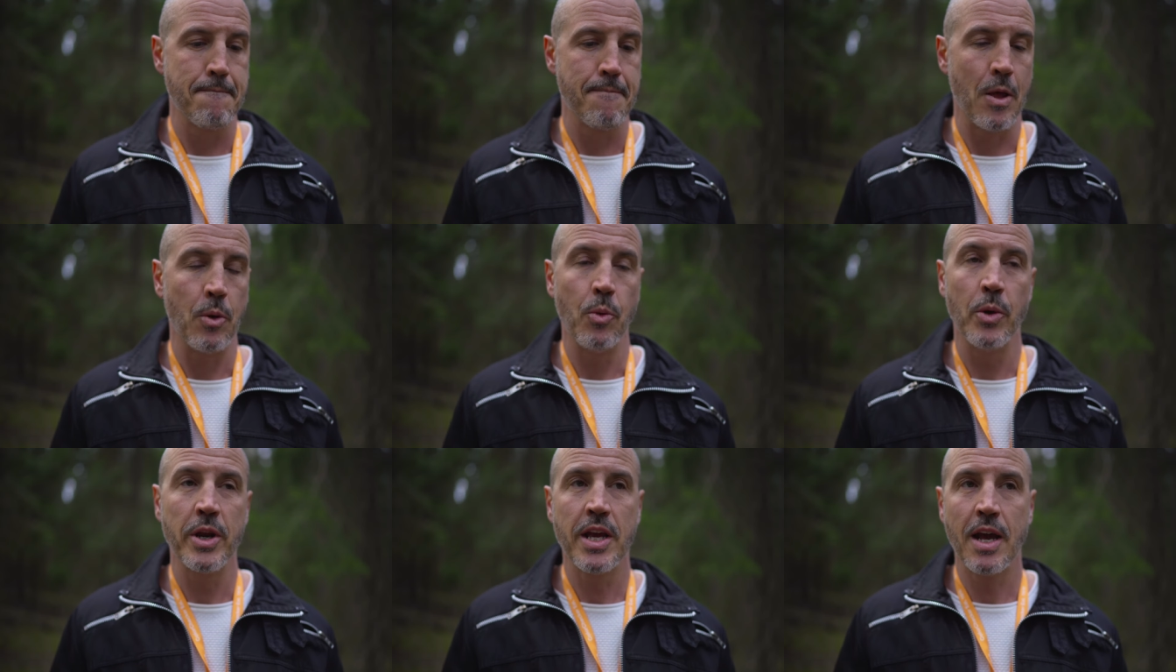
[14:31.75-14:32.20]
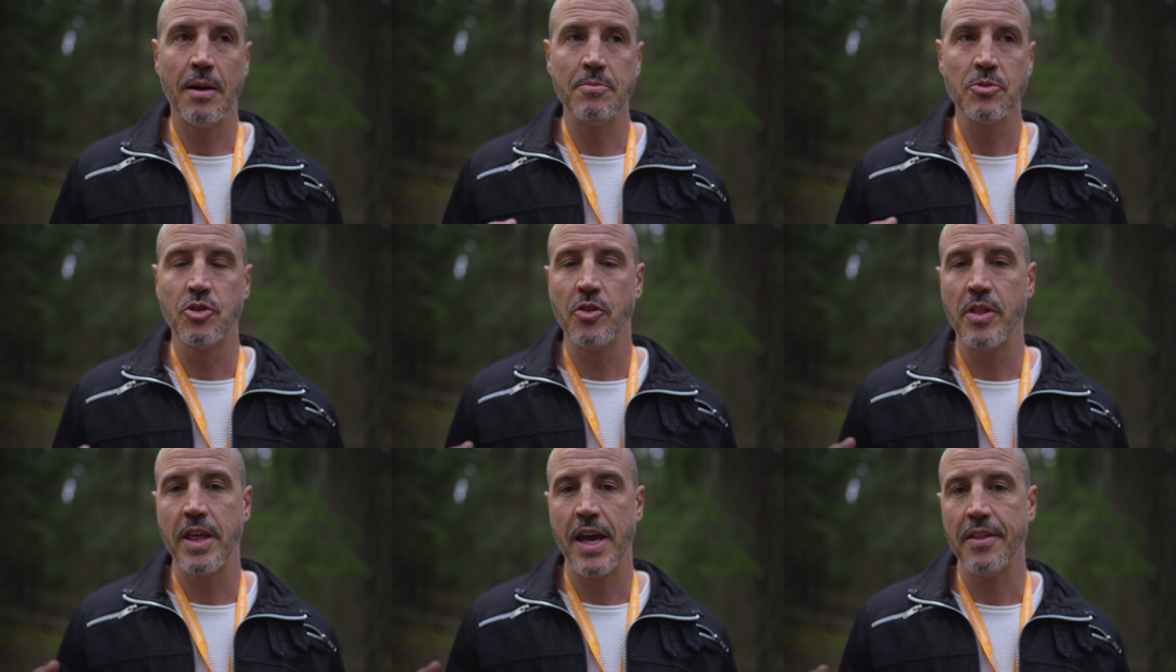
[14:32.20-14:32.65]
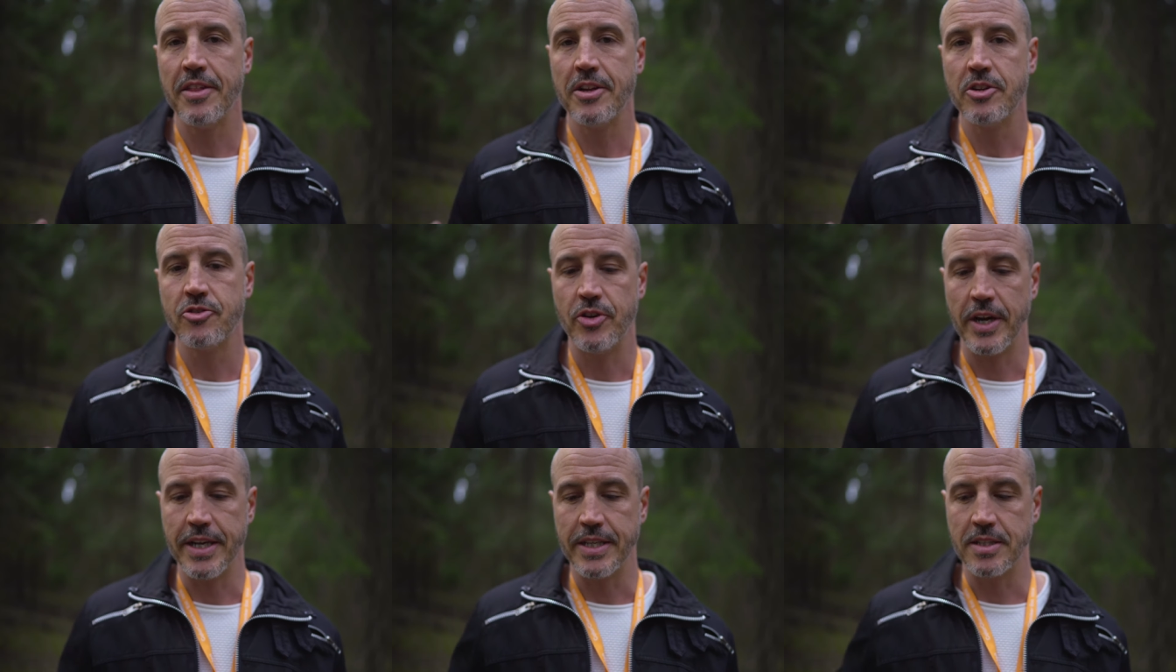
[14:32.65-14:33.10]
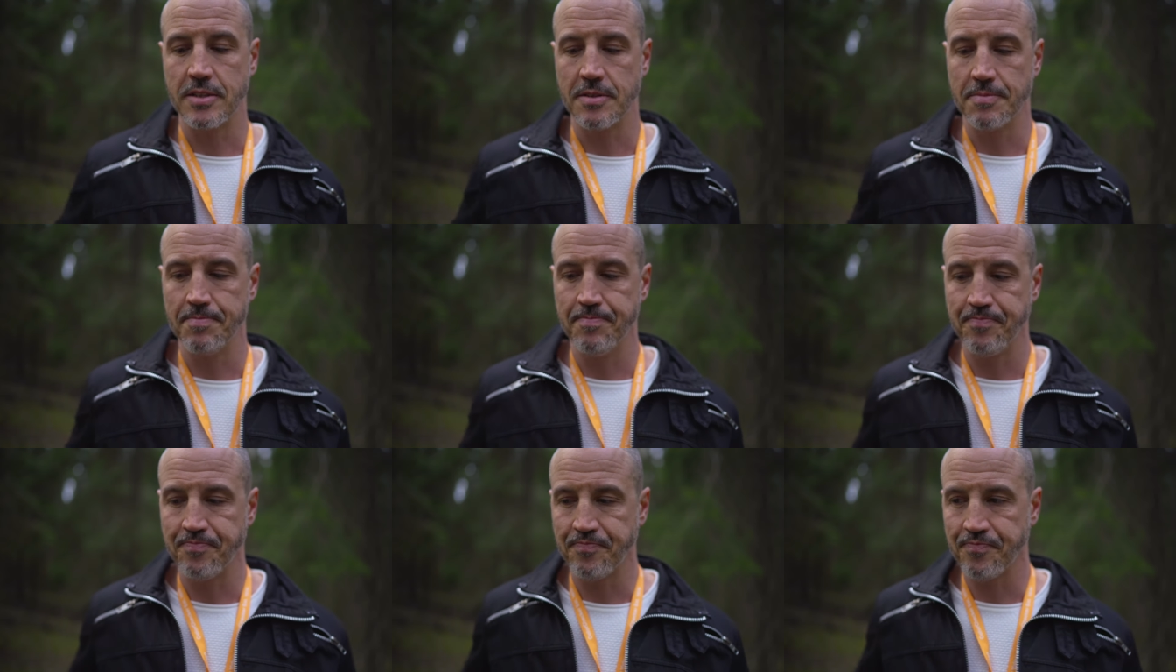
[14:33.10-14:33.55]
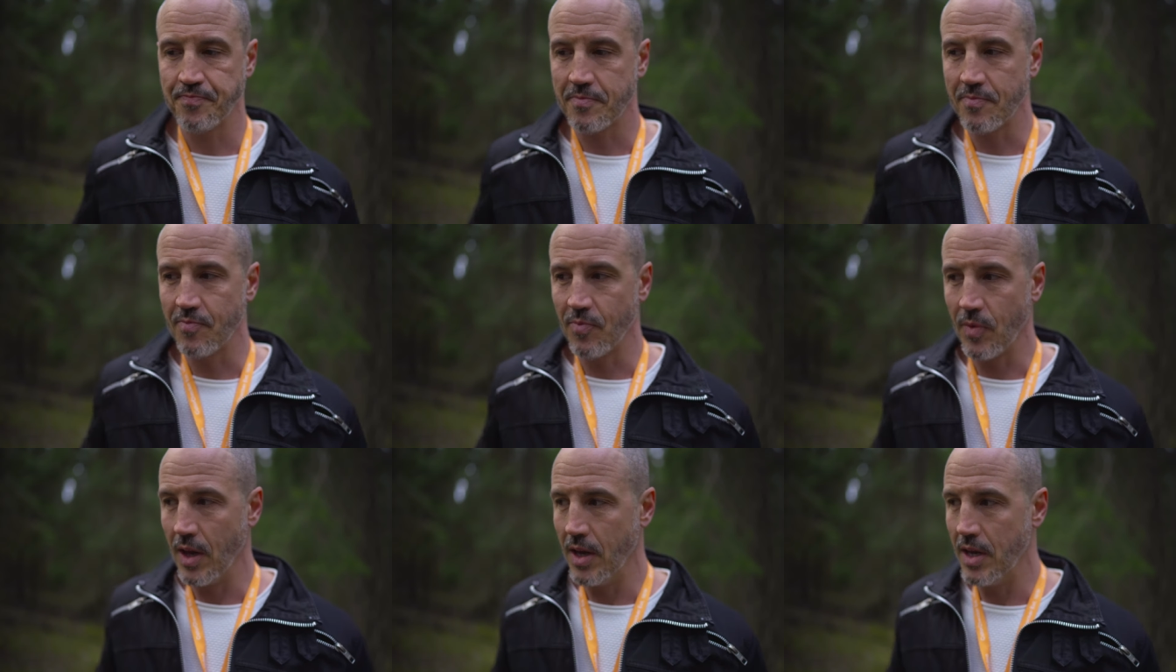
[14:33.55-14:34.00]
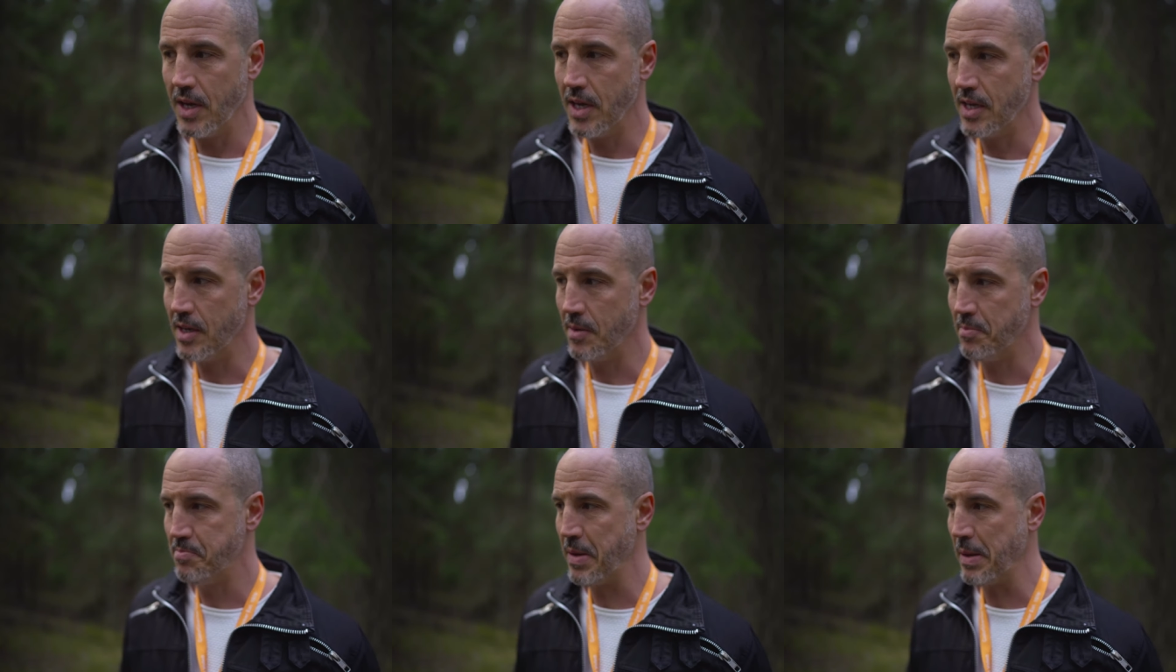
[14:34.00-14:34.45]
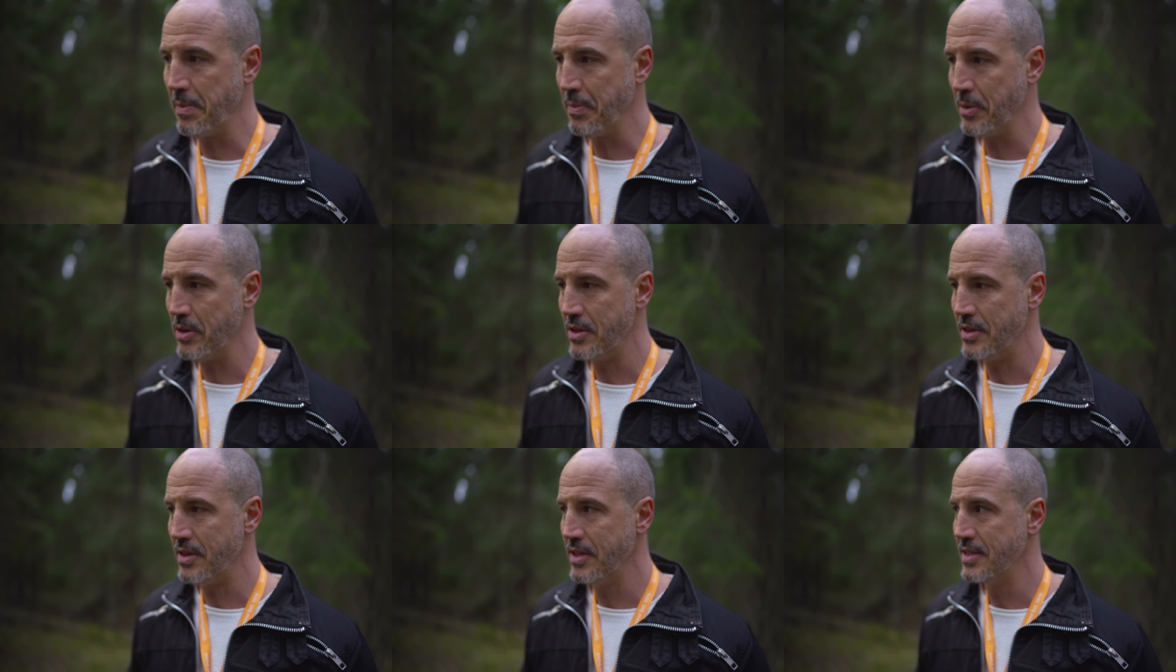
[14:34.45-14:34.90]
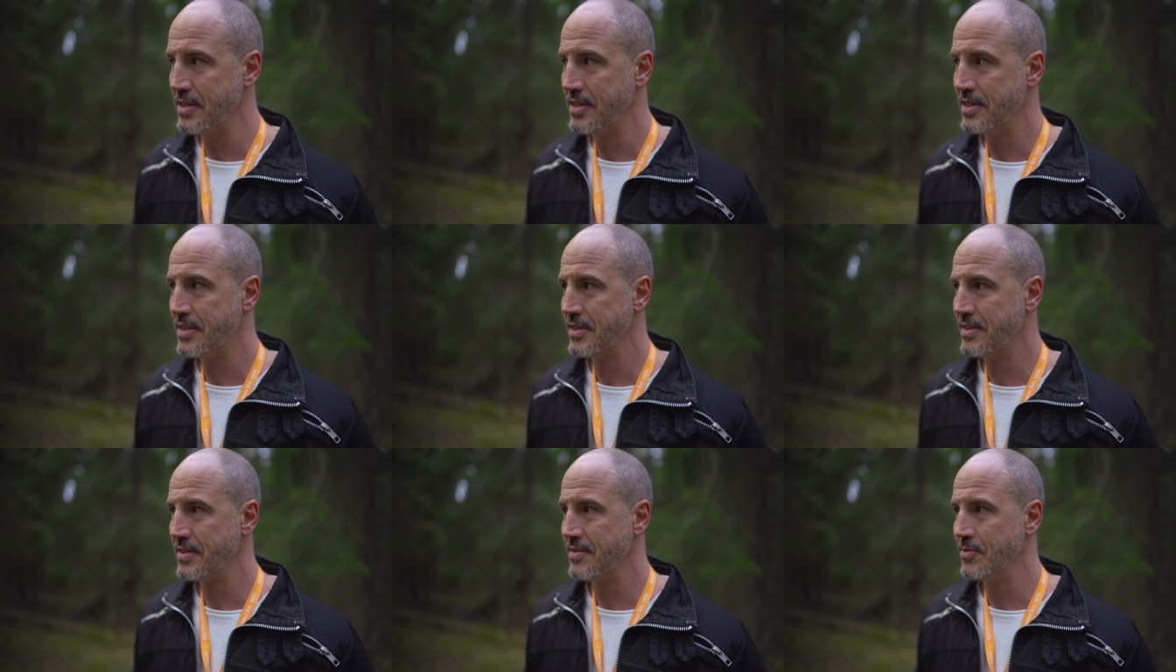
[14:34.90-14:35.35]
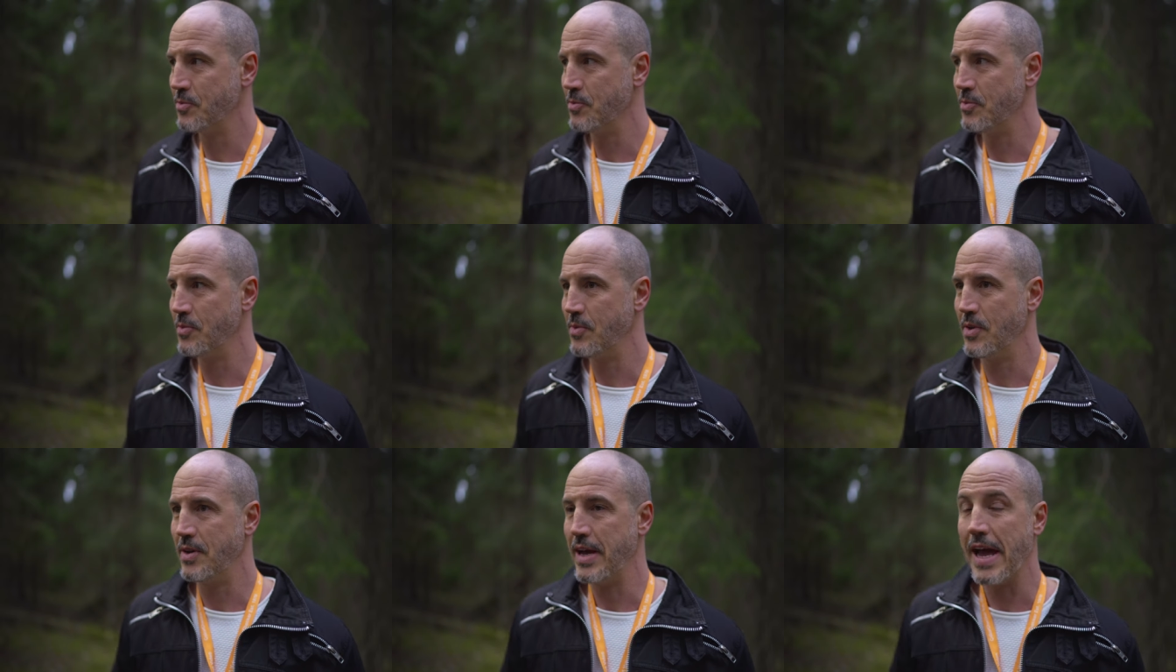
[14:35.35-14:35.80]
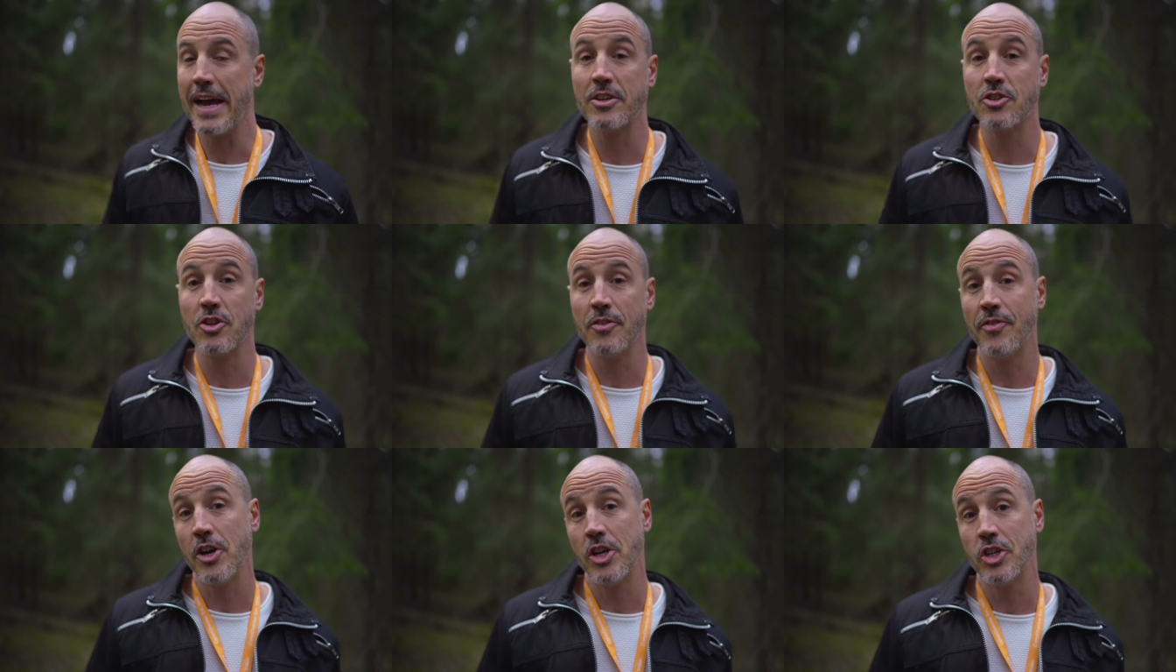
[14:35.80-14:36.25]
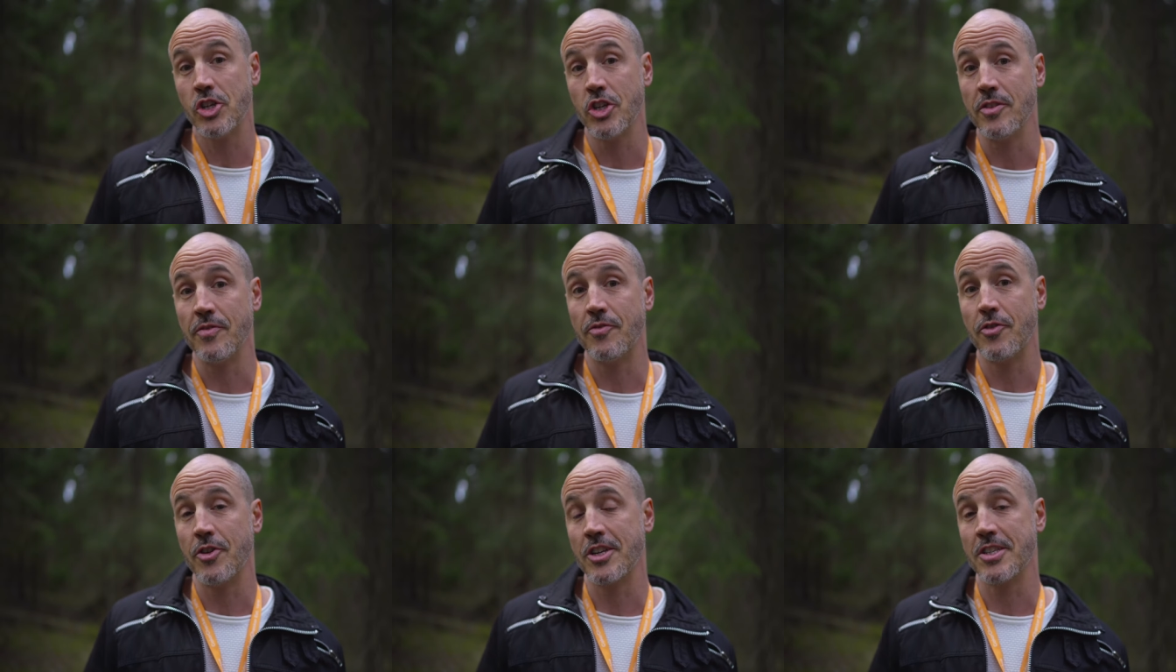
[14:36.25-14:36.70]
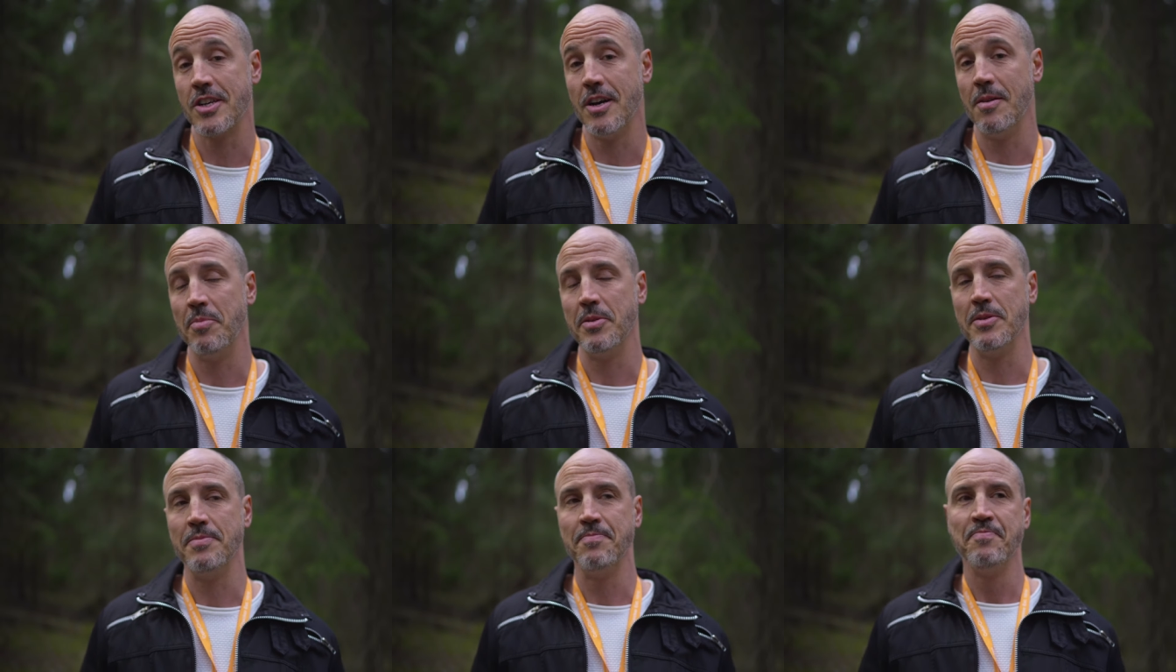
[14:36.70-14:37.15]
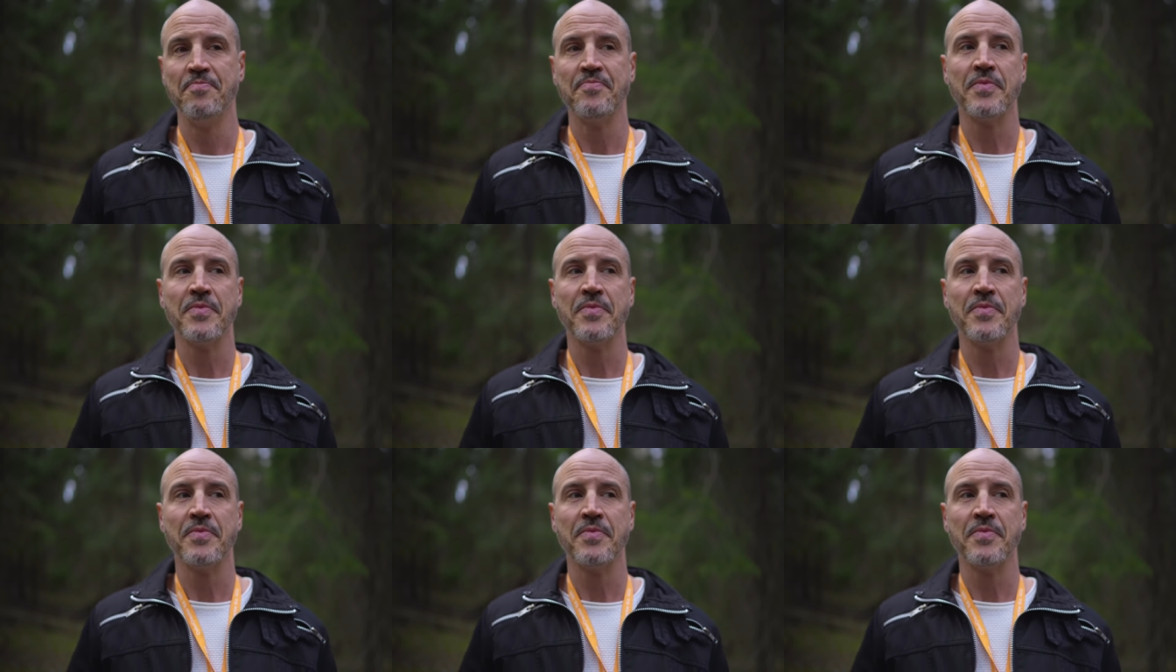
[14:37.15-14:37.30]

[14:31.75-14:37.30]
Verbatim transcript: When it comes to the other traits, uh, people, extroversion, for example.